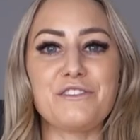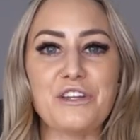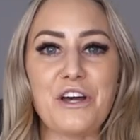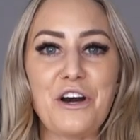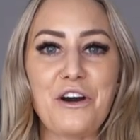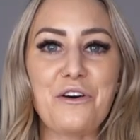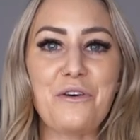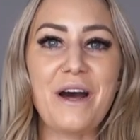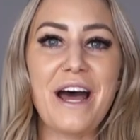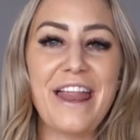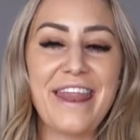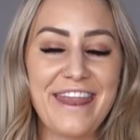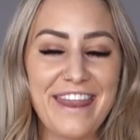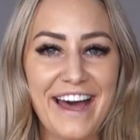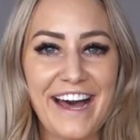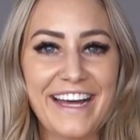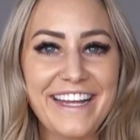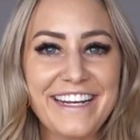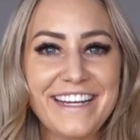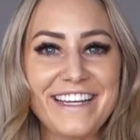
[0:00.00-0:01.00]
So
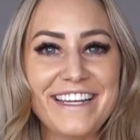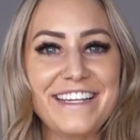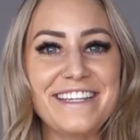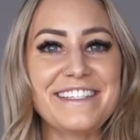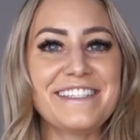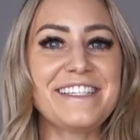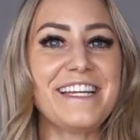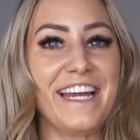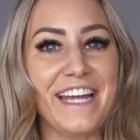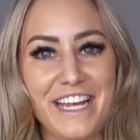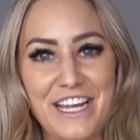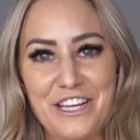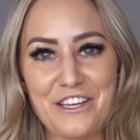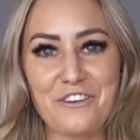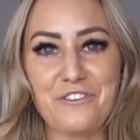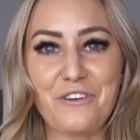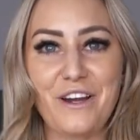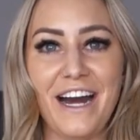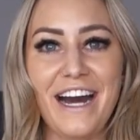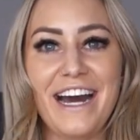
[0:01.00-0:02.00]
that is
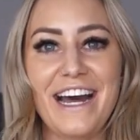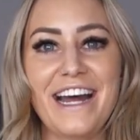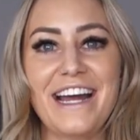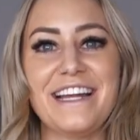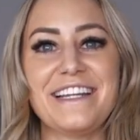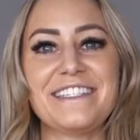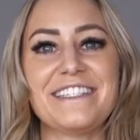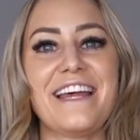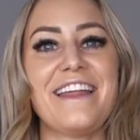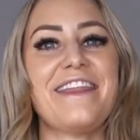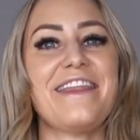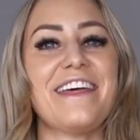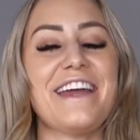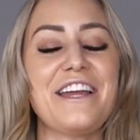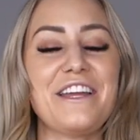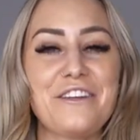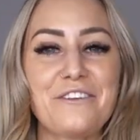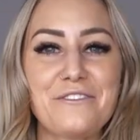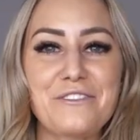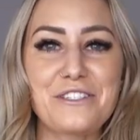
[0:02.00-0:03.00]
it, you guys.
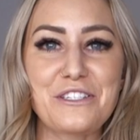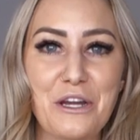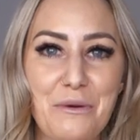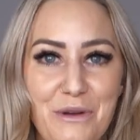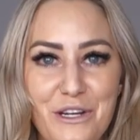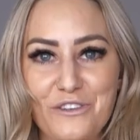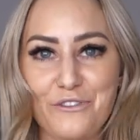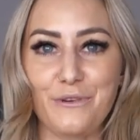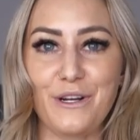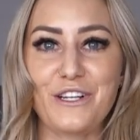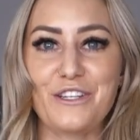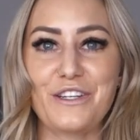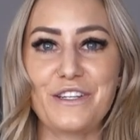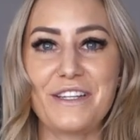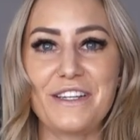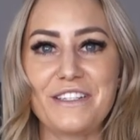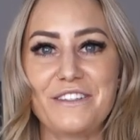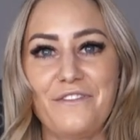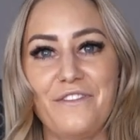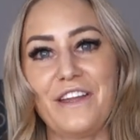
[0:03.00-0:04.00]
Thank you so much for
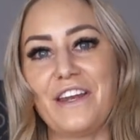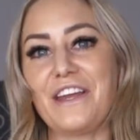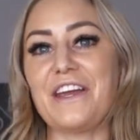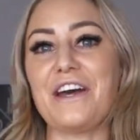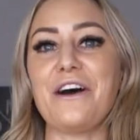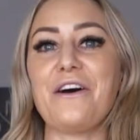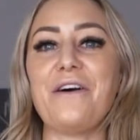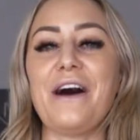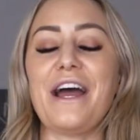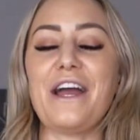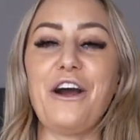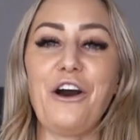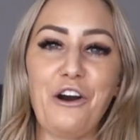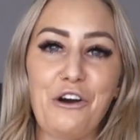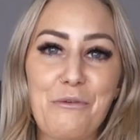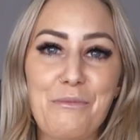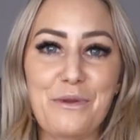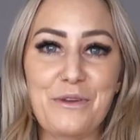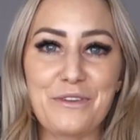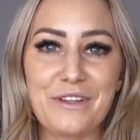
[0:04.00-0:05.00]
watching this video. I
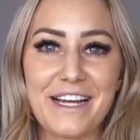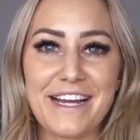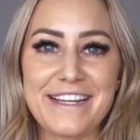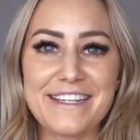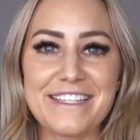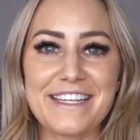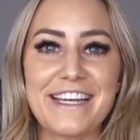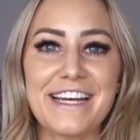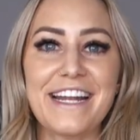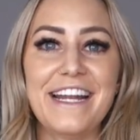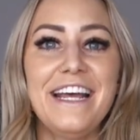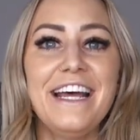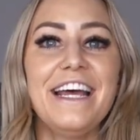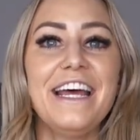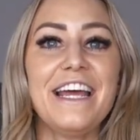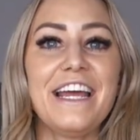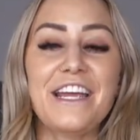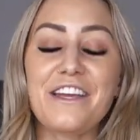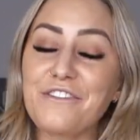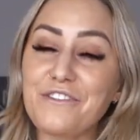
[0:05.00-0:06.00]
hope you liked it.
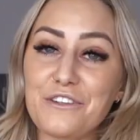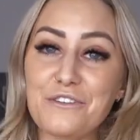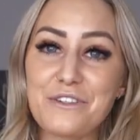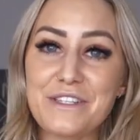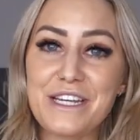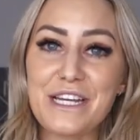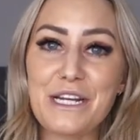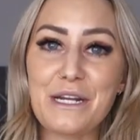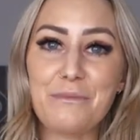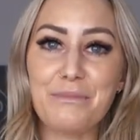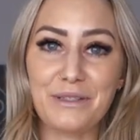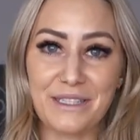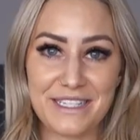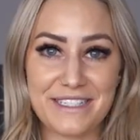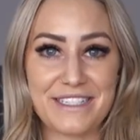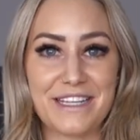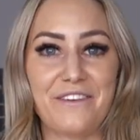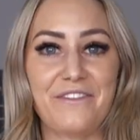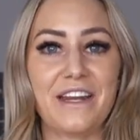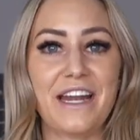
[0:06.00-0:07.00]
If you did,
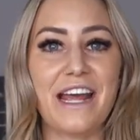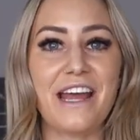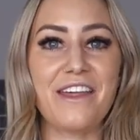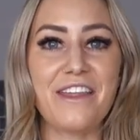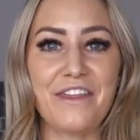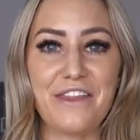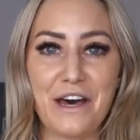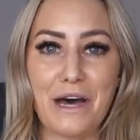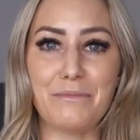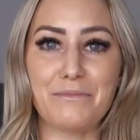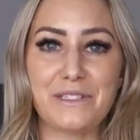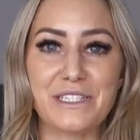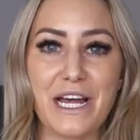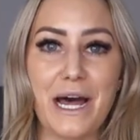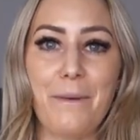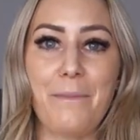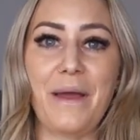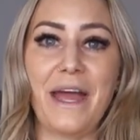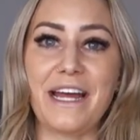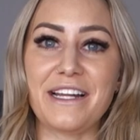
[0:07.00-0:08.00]
please give it a thumbs
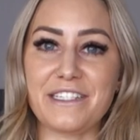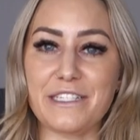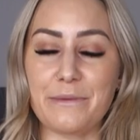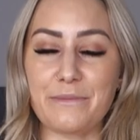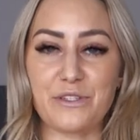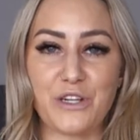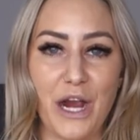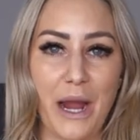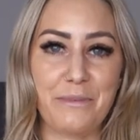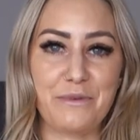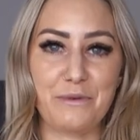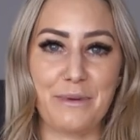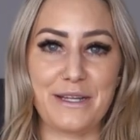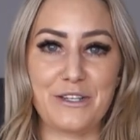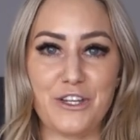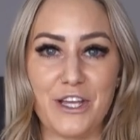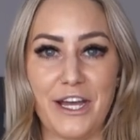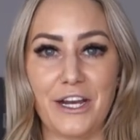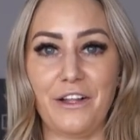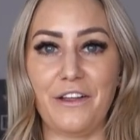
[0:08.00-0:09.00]
up and subscribe to my
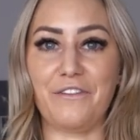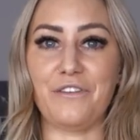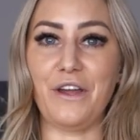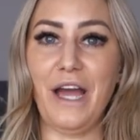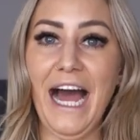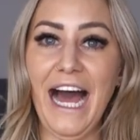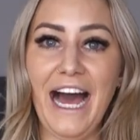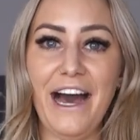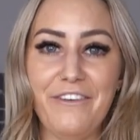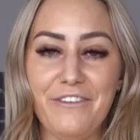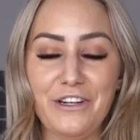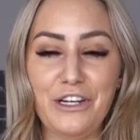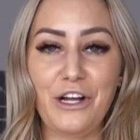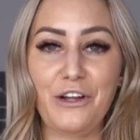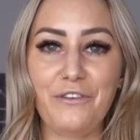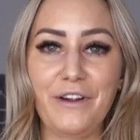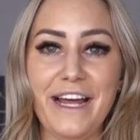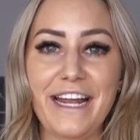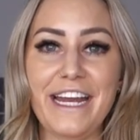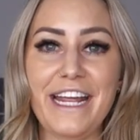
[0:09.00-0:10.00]
channel if you haven't
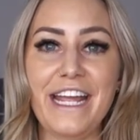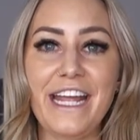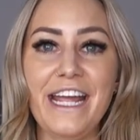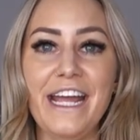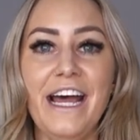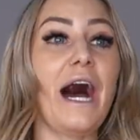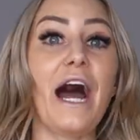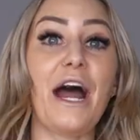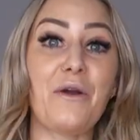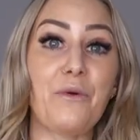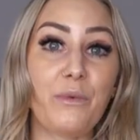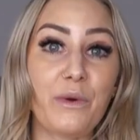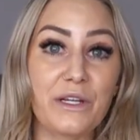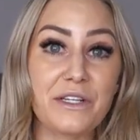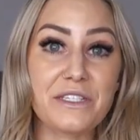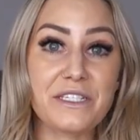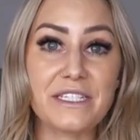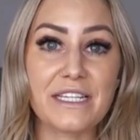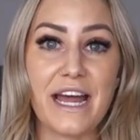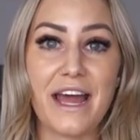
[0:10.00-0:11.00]
already. I
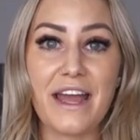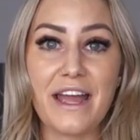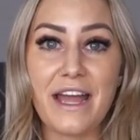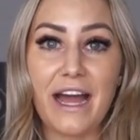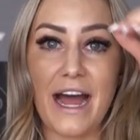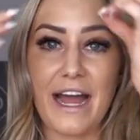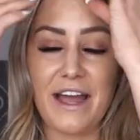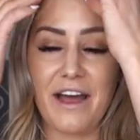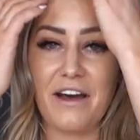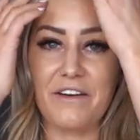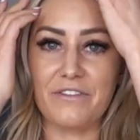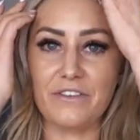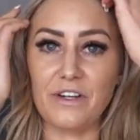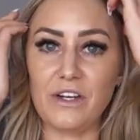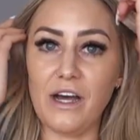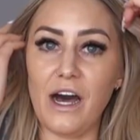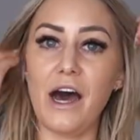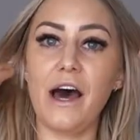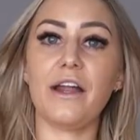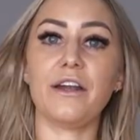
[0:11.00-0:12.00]
will say I have
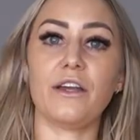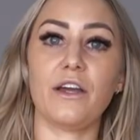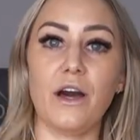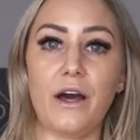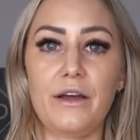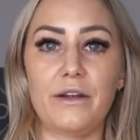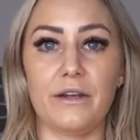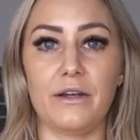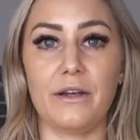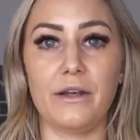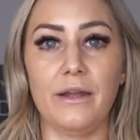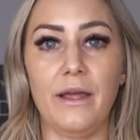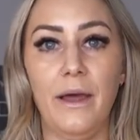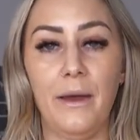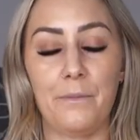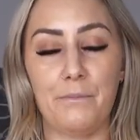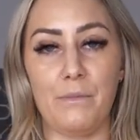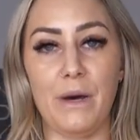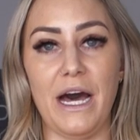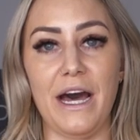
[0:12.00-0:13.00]
not gotten
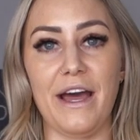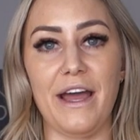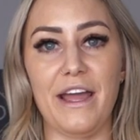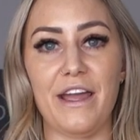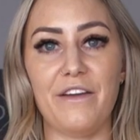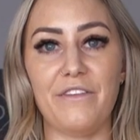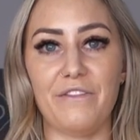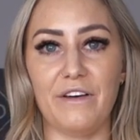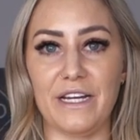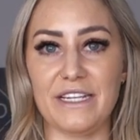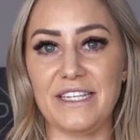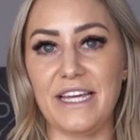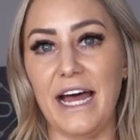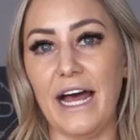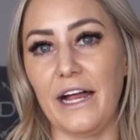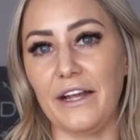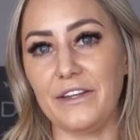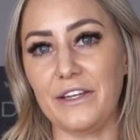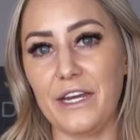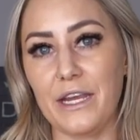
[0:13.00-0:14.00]
my
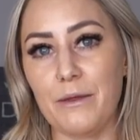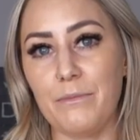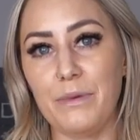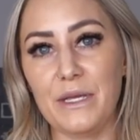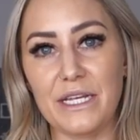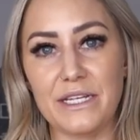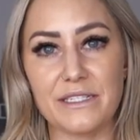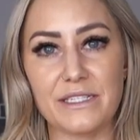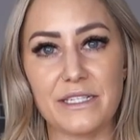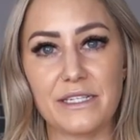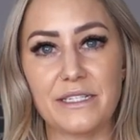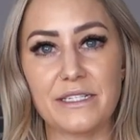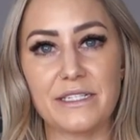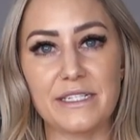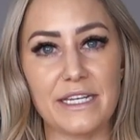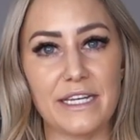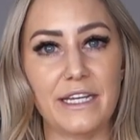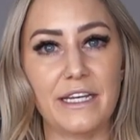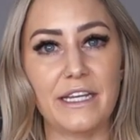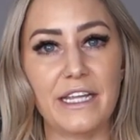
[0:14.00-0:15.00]
Vitality
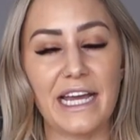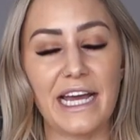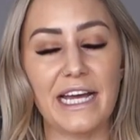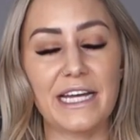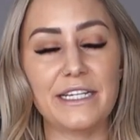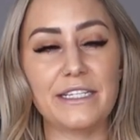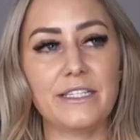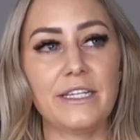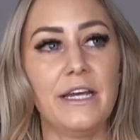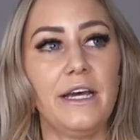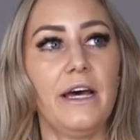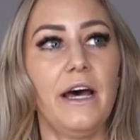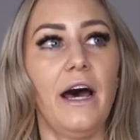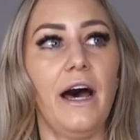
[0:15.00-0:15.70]
pieces in yet.